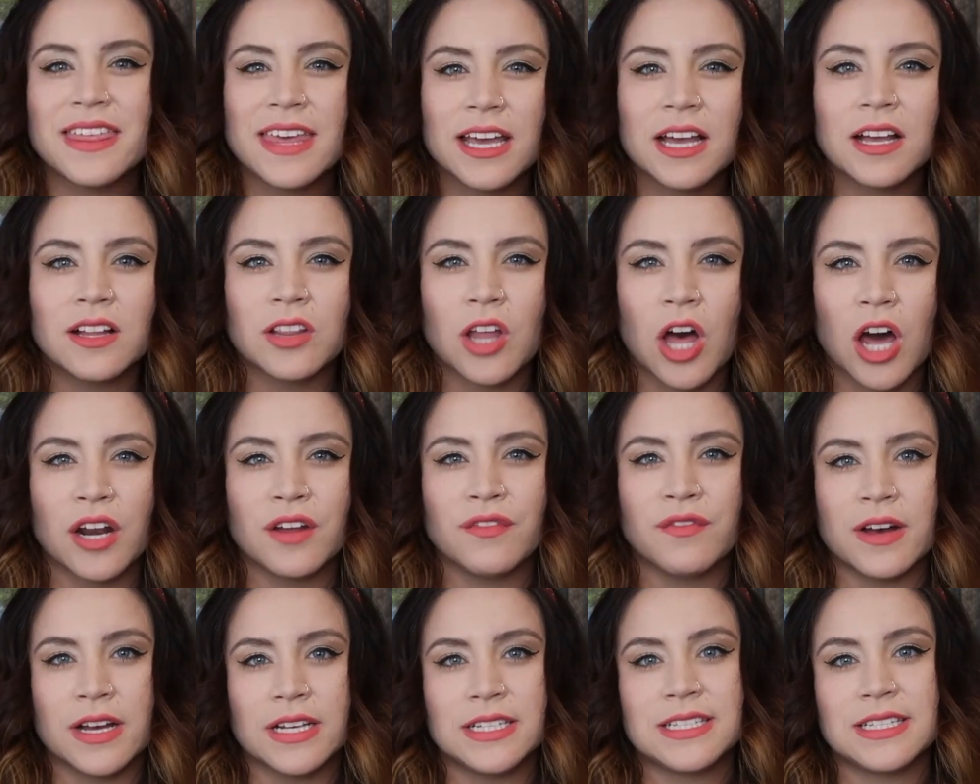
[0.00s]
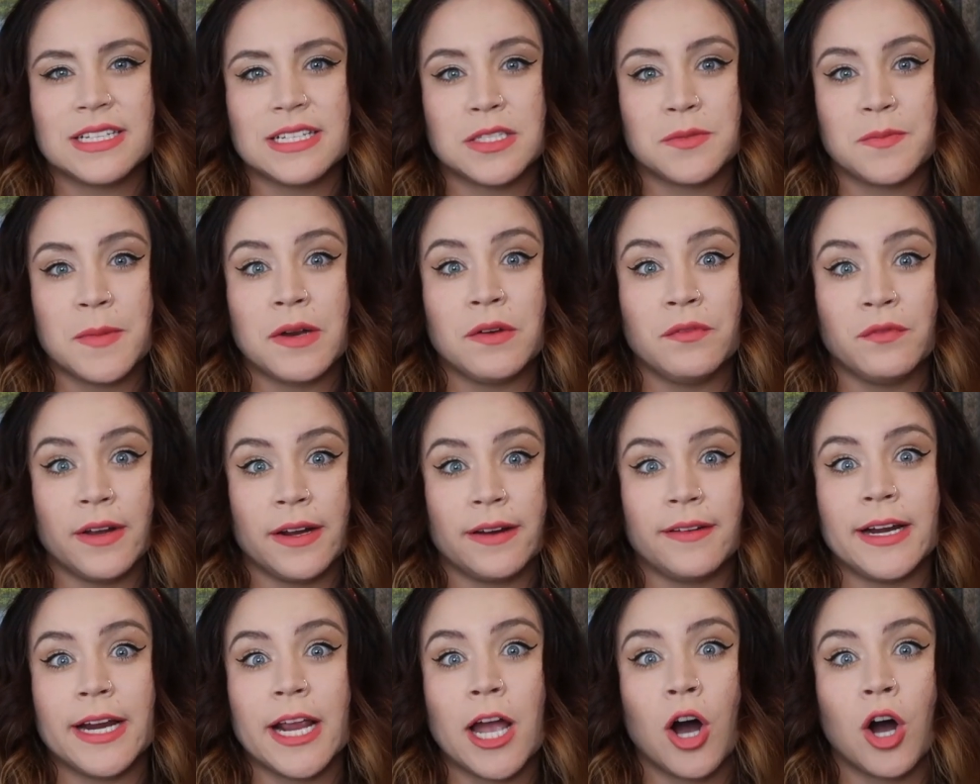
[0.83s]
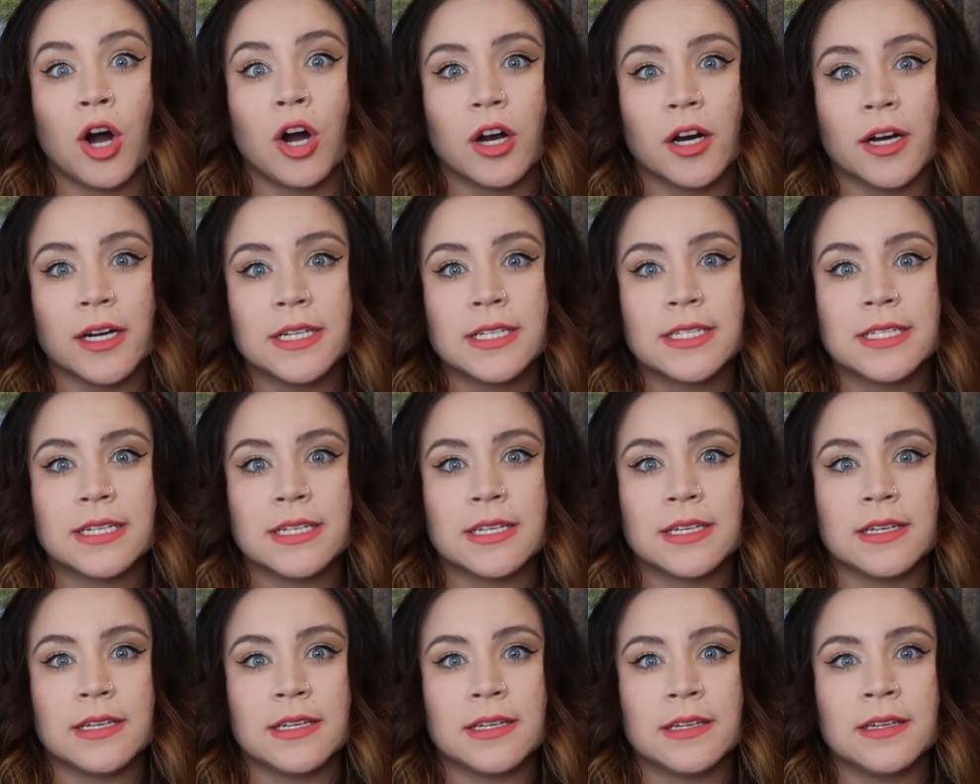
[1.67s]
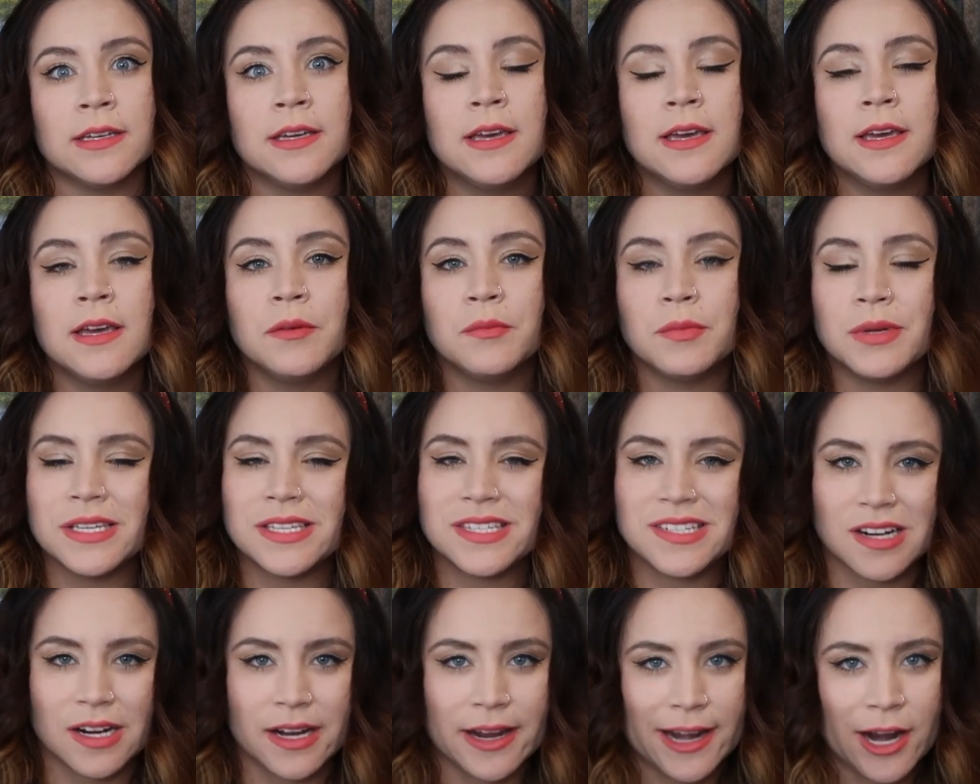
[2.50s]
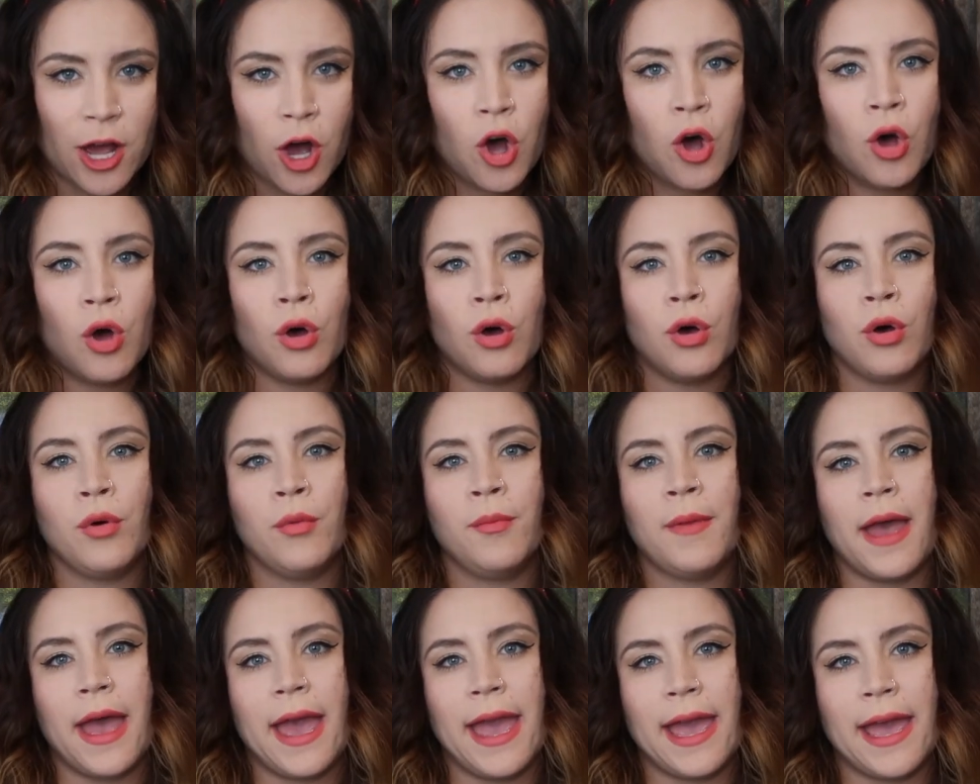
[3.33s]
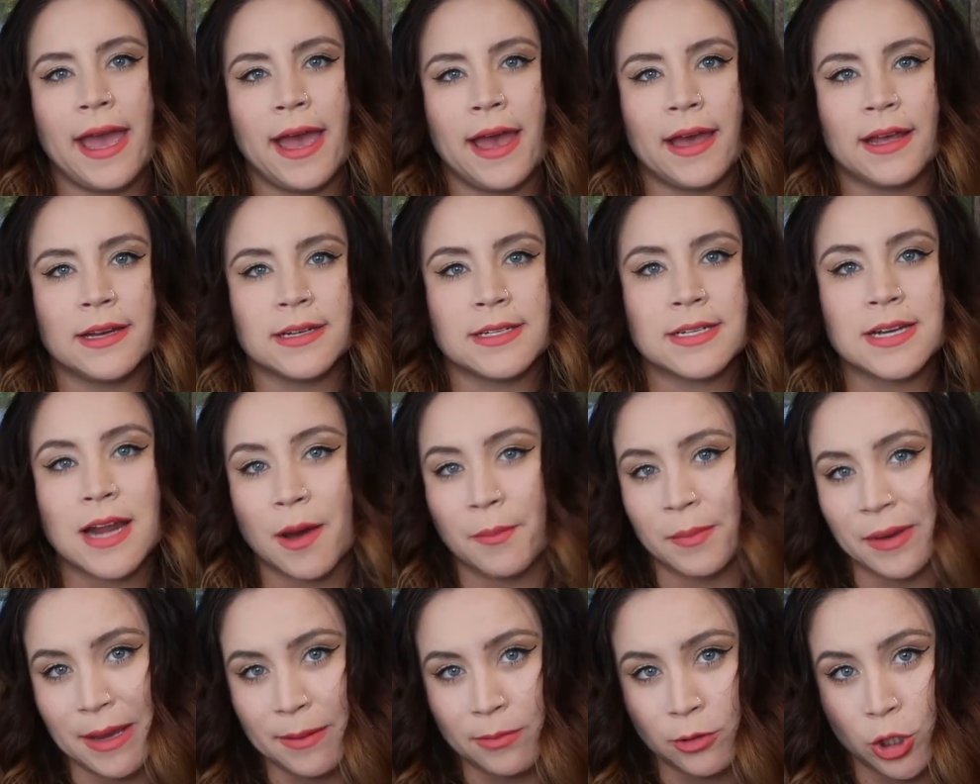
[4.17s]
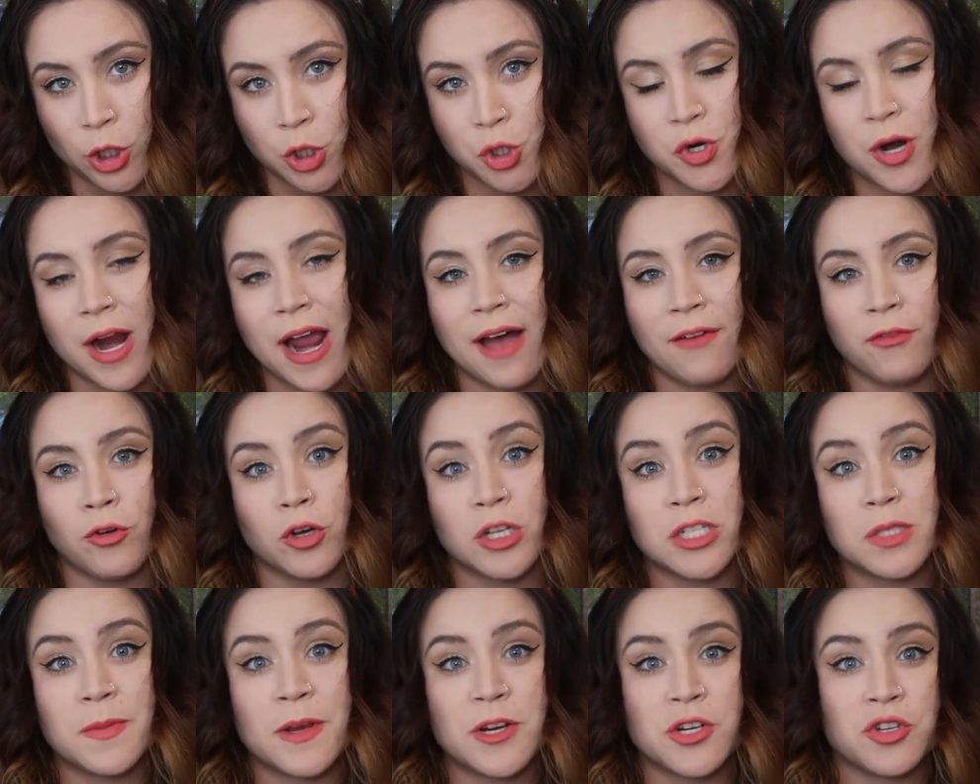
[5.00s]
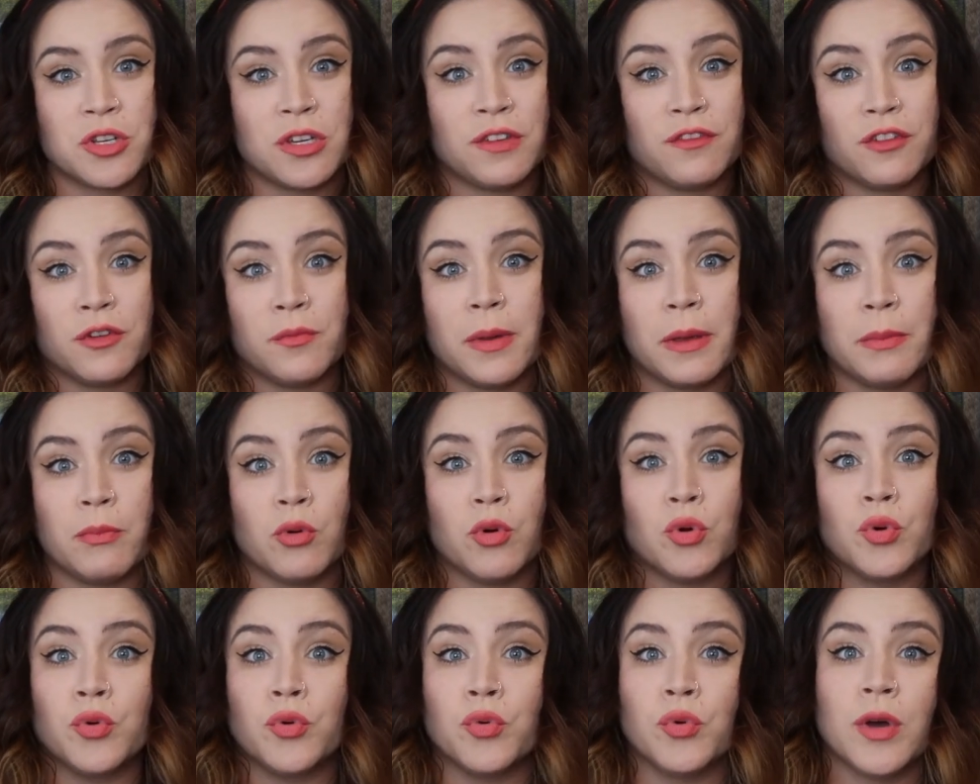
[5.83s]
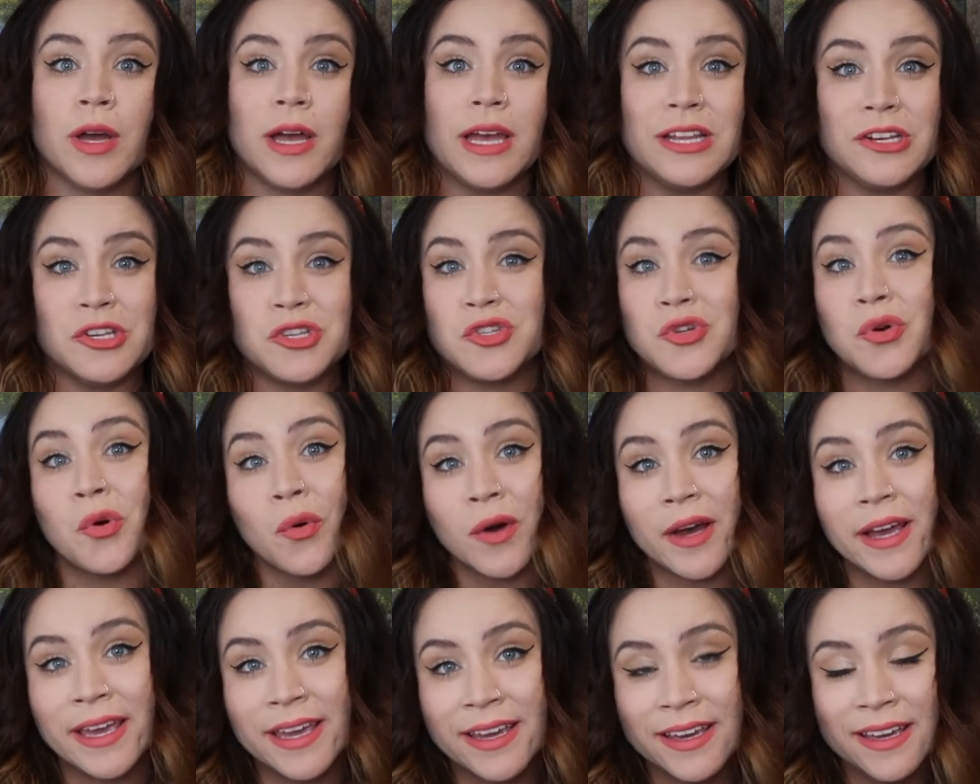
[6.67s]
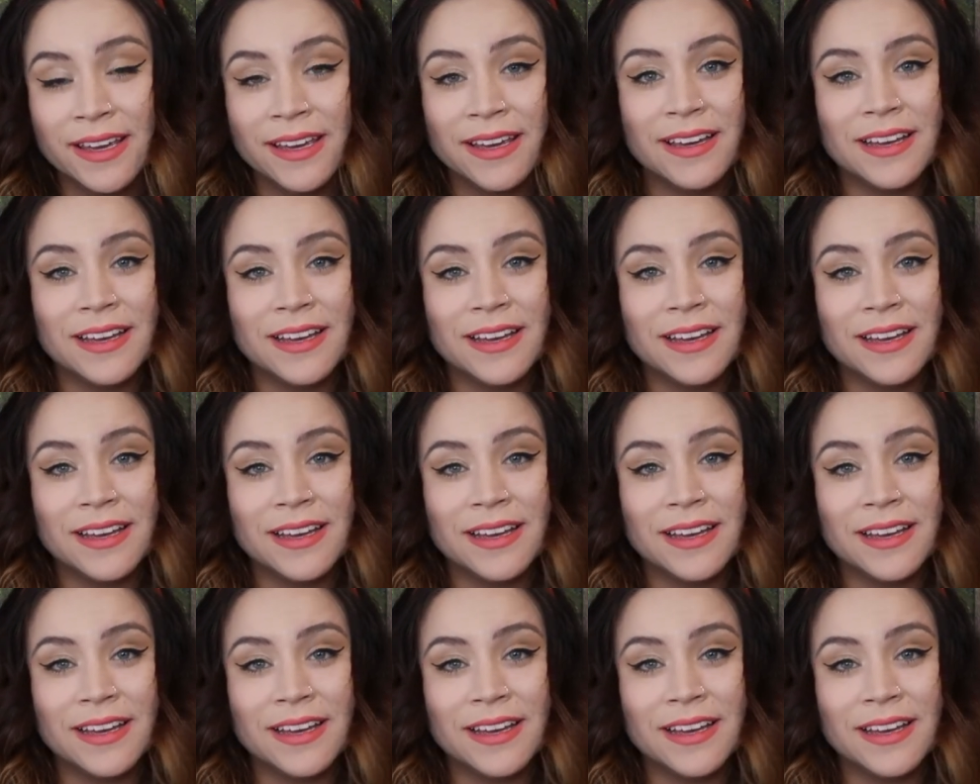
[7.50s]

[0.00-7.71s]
think a lot of us, it's been very hard to be stuck at home and not be able to travel, especially for people who enjoy